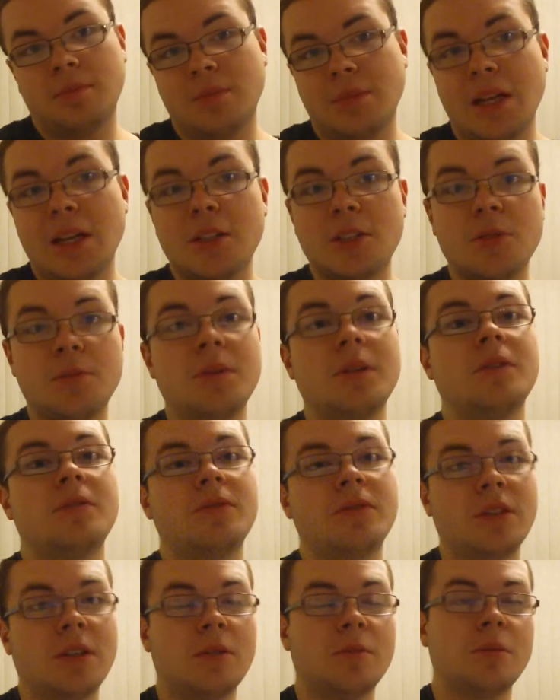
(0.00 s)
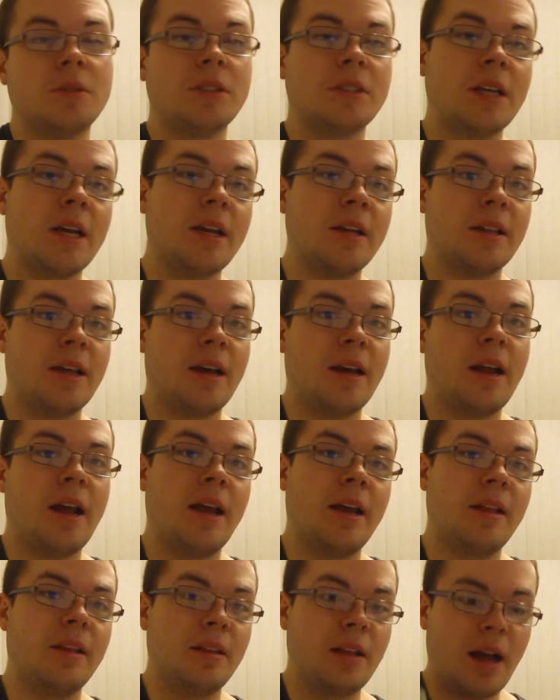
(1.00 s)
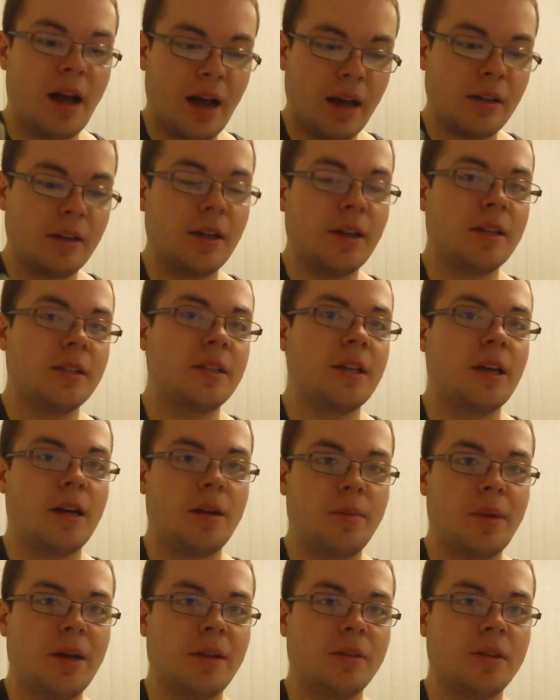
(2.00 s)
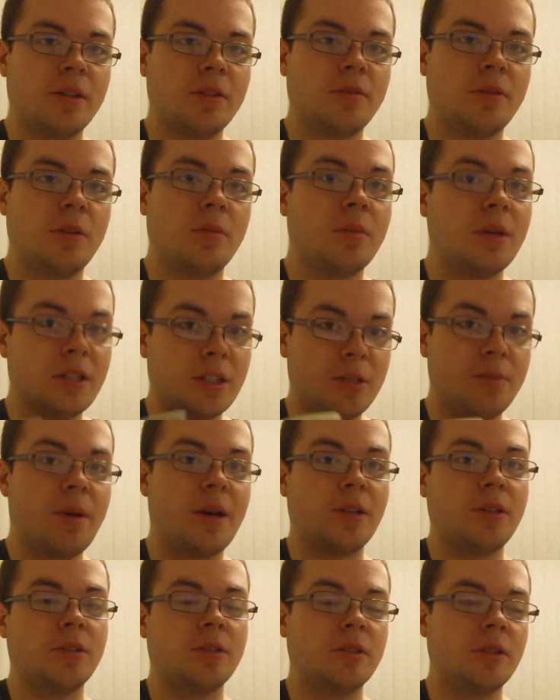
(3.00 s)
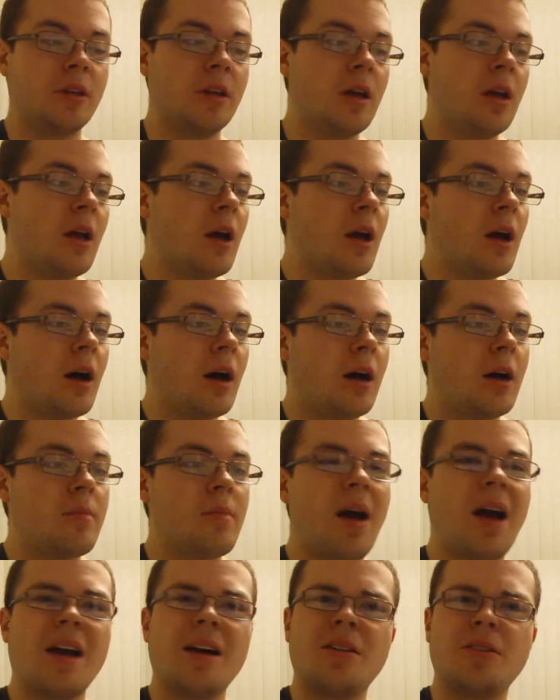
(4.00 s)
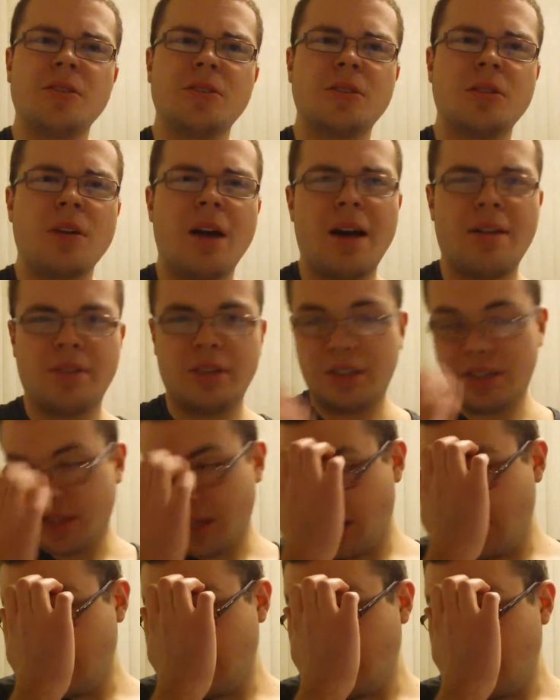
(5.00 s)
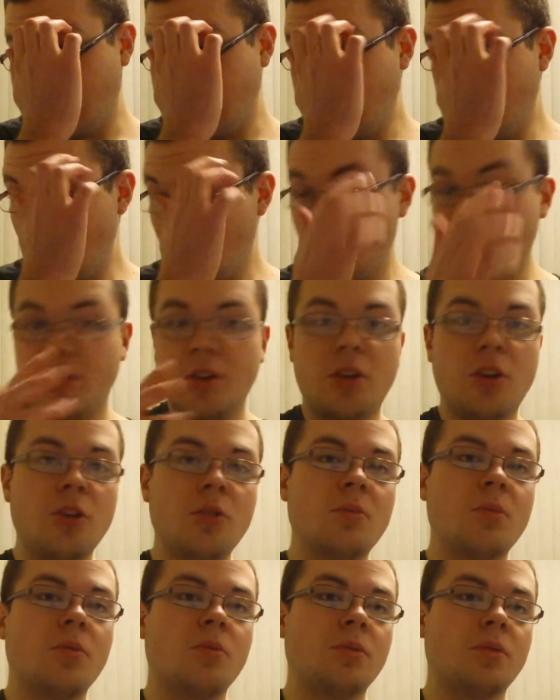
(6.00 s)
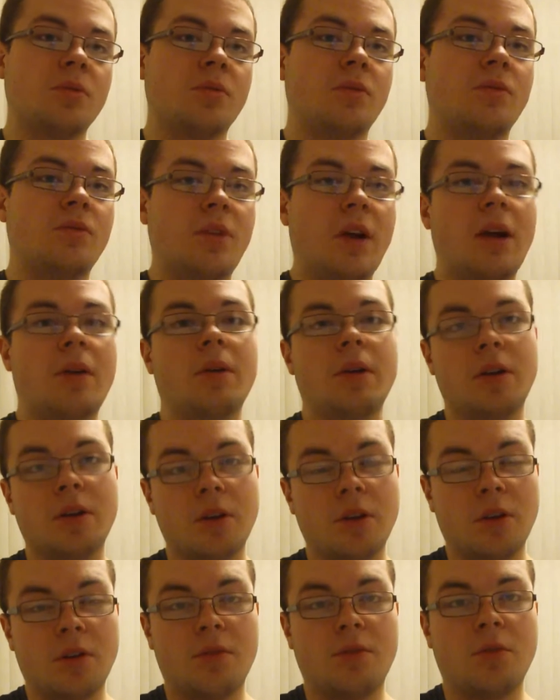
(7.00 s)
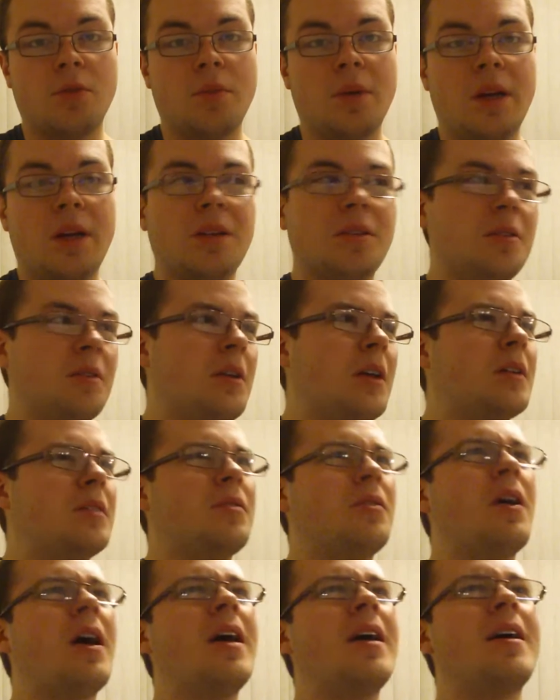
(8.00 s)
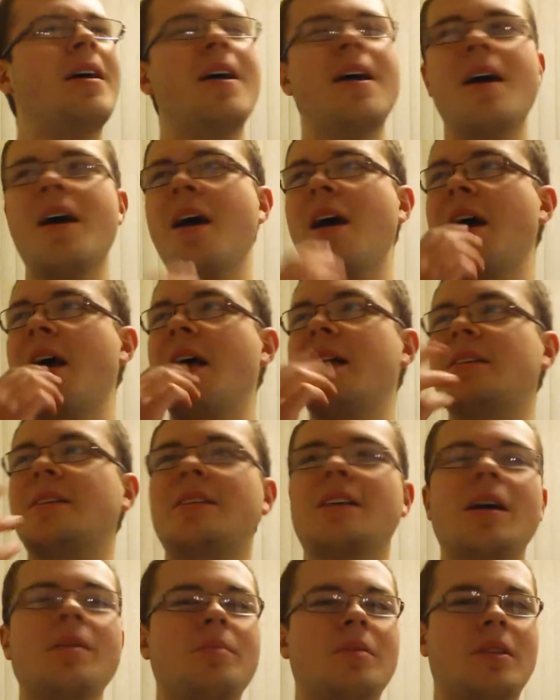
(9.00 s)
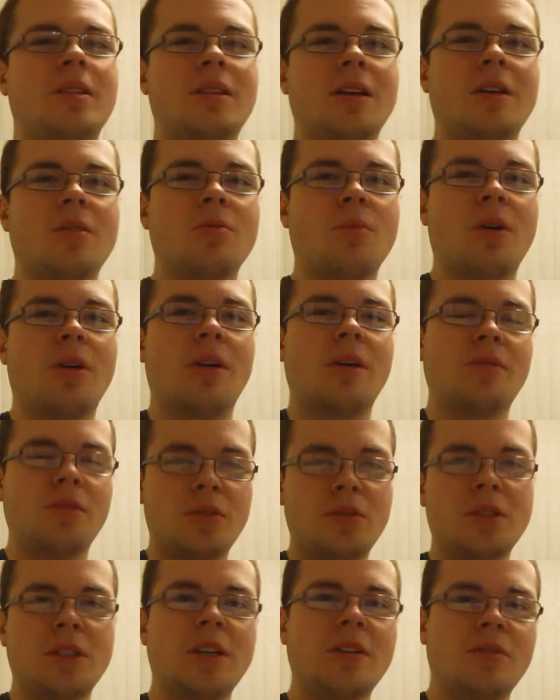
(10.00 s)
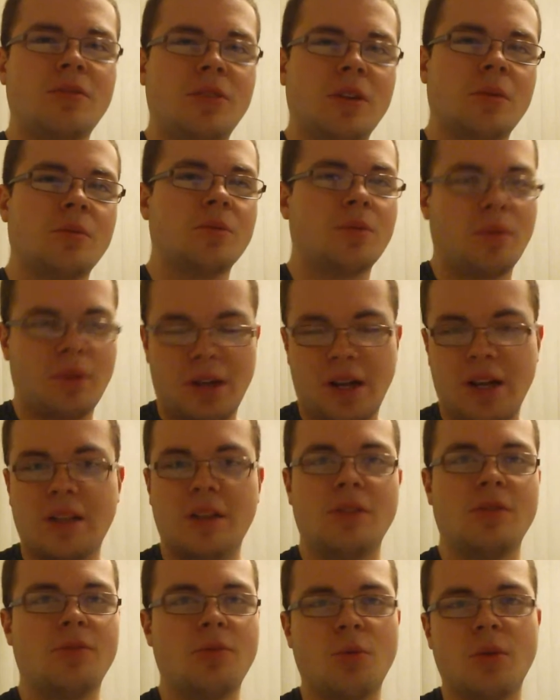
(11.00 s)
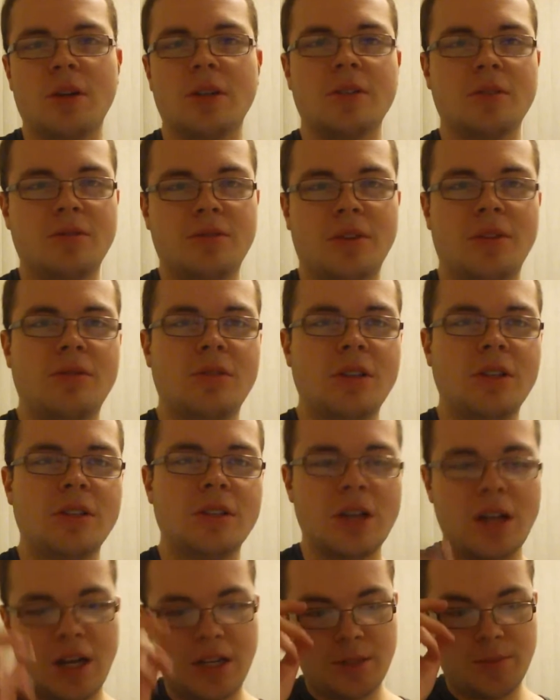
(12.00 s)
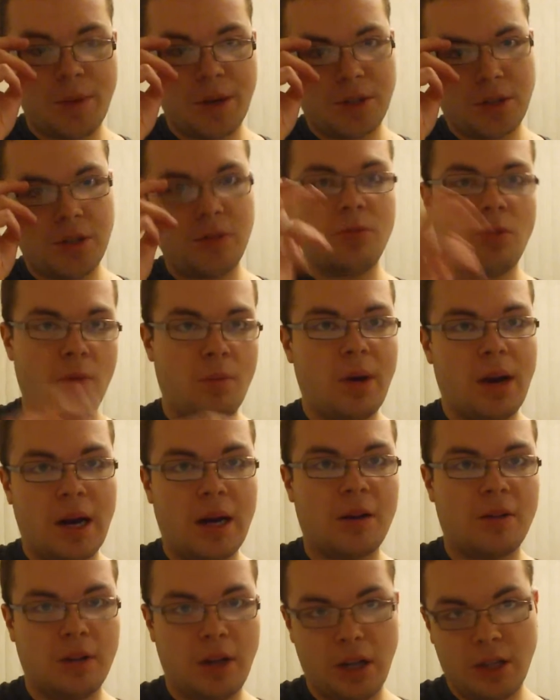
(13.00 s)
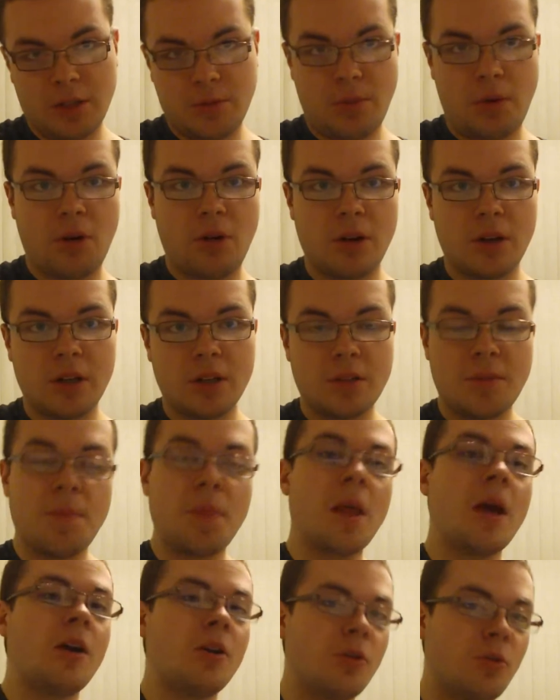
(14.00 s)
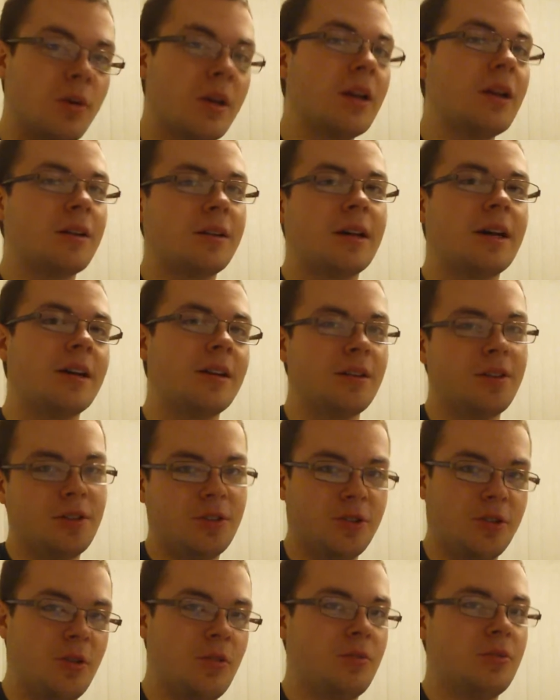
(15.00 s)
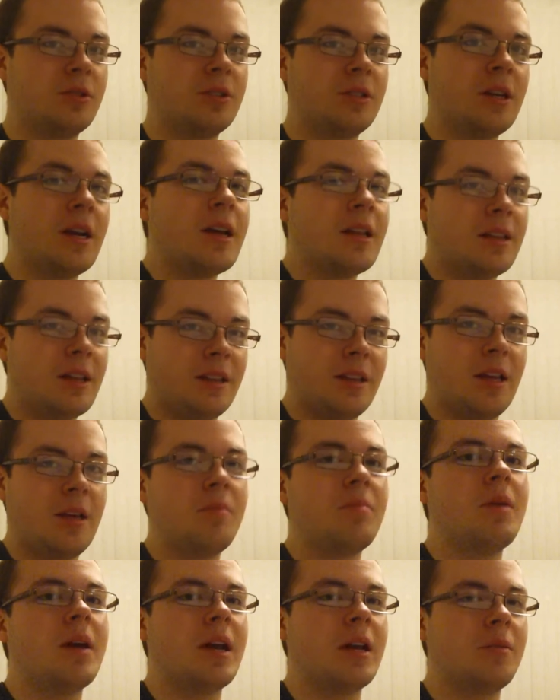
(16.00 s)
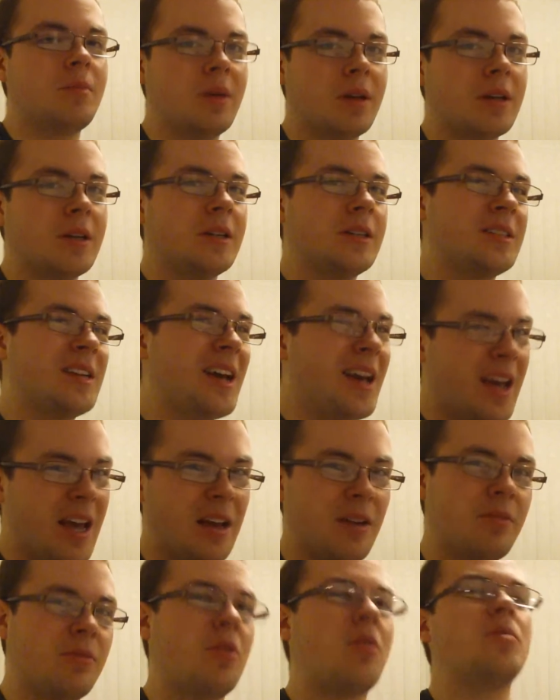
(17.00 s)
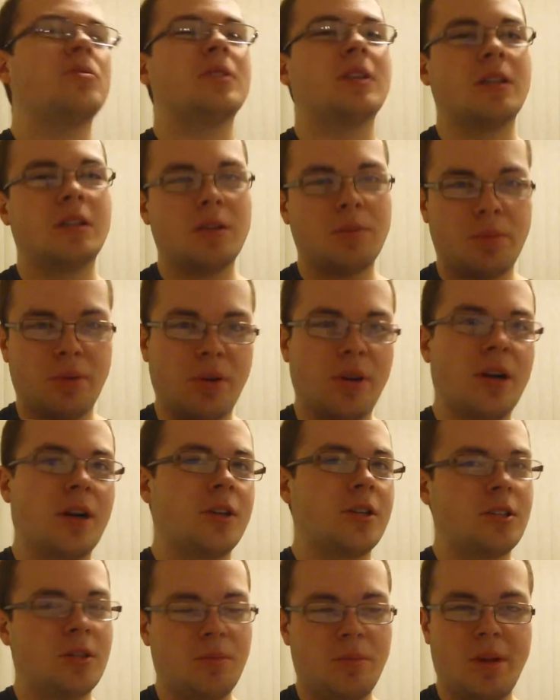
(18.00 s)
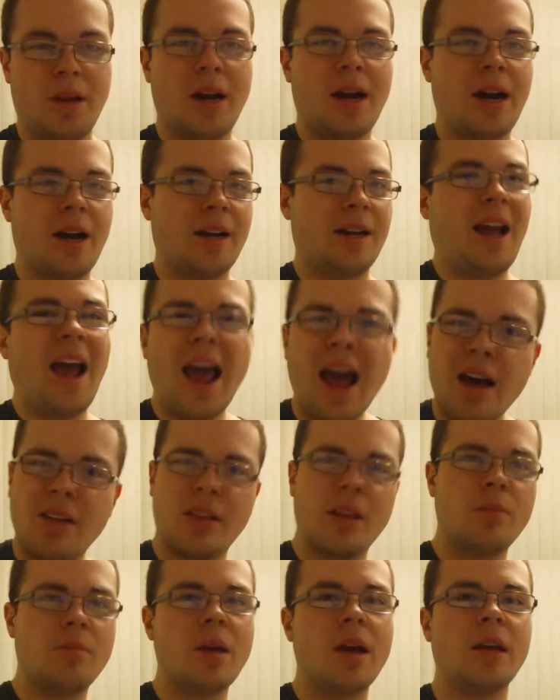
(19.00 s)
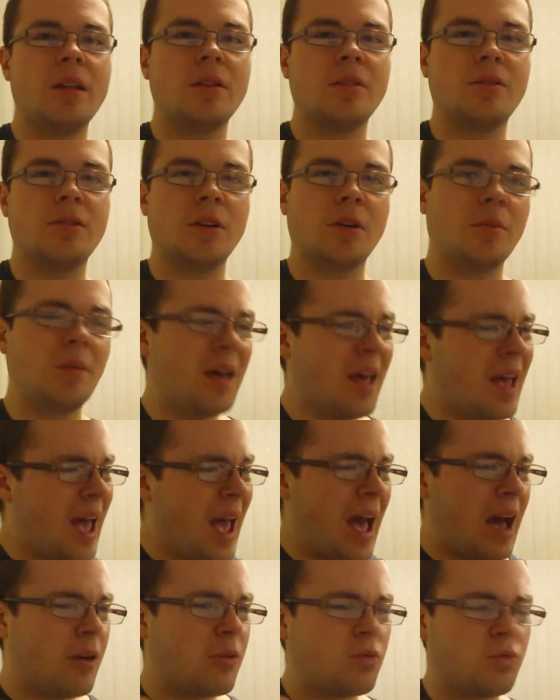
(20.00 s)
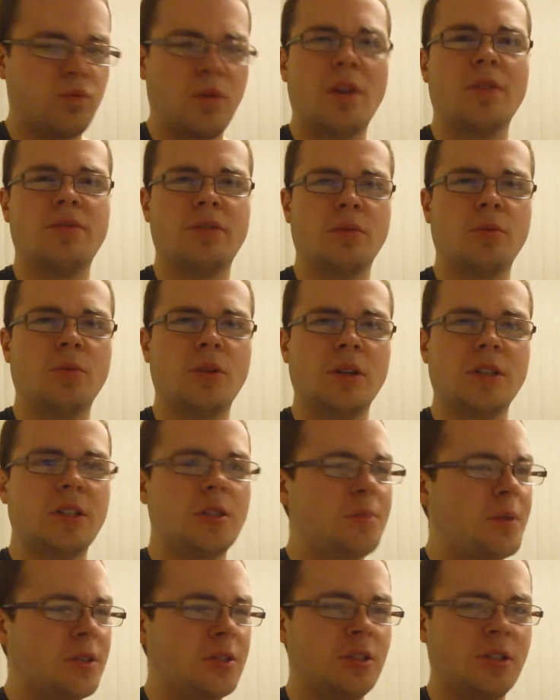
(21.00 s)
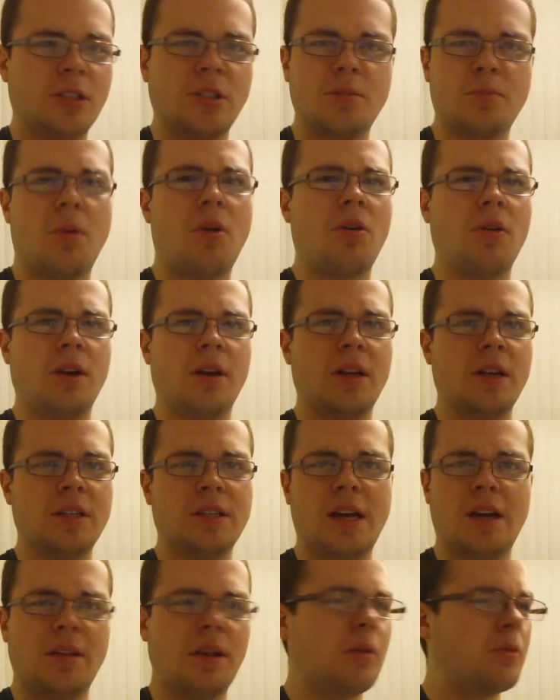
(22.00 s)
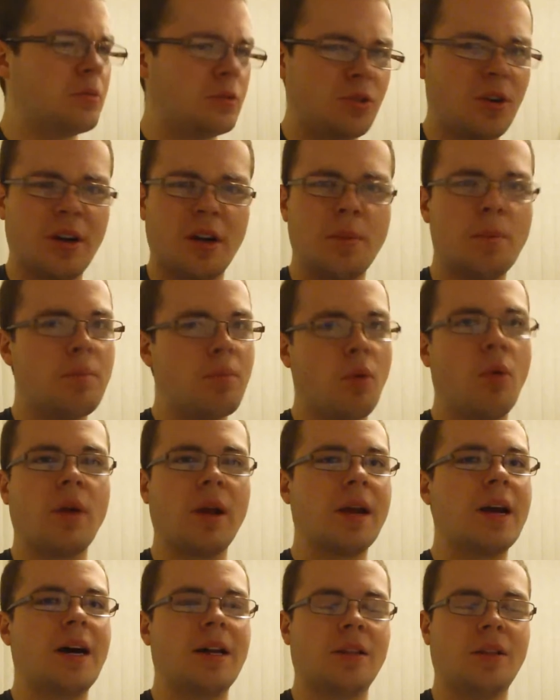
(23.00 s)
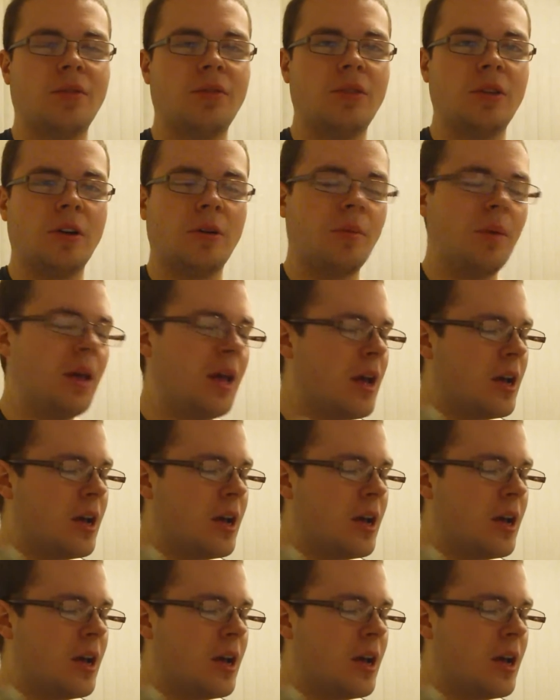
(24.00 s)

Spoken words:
Not too many films say that, and I liked that about this film especially. I also have to say that the humor was very good for me. It's a type of thing where if you've seen films from the 1940s and 50s, especially Roman Holiday and Spartacus, you'll get a lot of the jokes that they make because it involves like the production behind it, how they made the film, how rough it was, especially Spartacus, how they were trying to boycott the film.